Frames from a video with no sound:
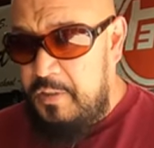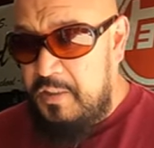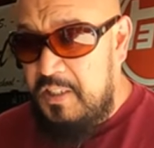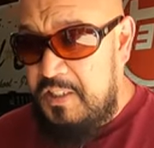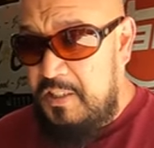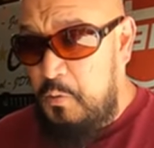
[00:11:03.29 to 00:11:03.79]

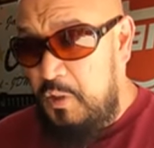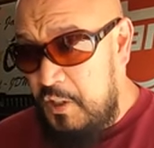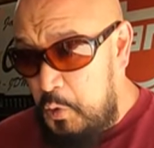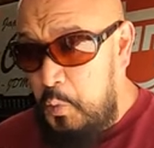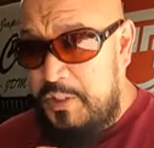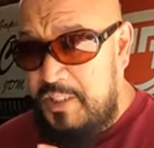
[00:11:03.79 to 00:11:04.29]
This is
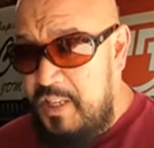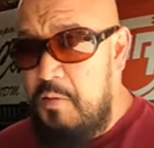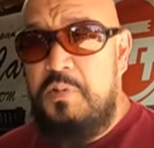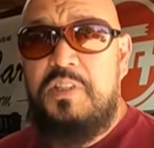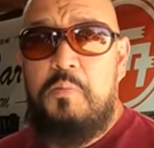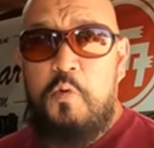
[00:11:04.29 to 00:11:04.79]
this was an
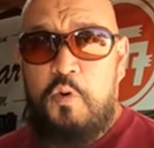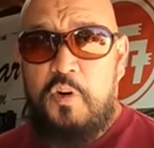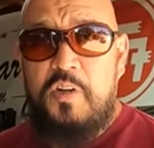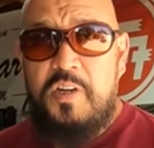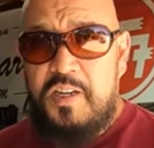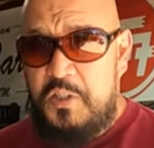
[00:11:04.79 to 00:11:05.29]
IMSA
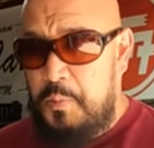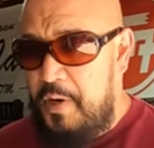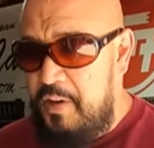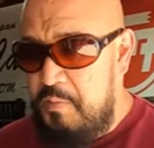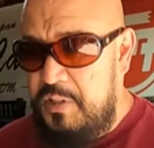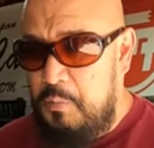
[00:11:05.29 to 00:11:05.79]
motor, a
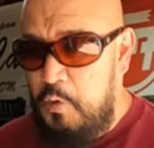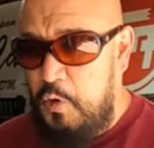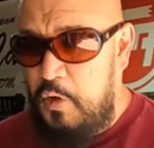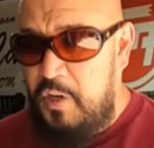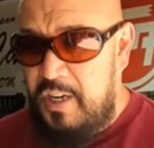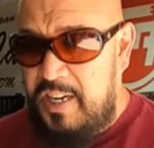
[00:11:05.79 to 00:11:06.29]
spare IMSA
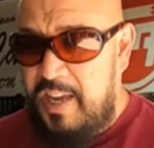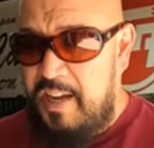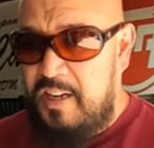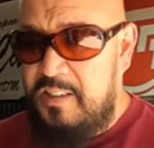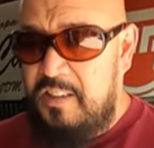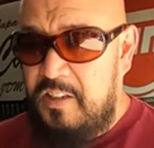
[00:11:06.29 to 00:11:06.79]
motor. It
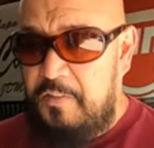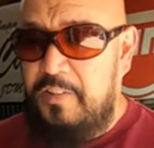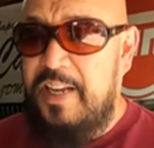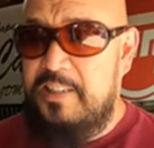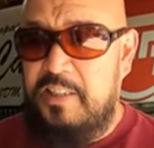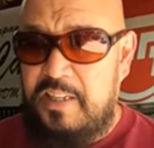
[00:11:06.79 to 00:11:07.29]
had the
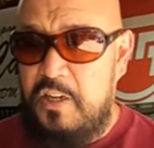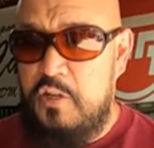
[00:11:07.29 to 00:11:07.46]
flat slide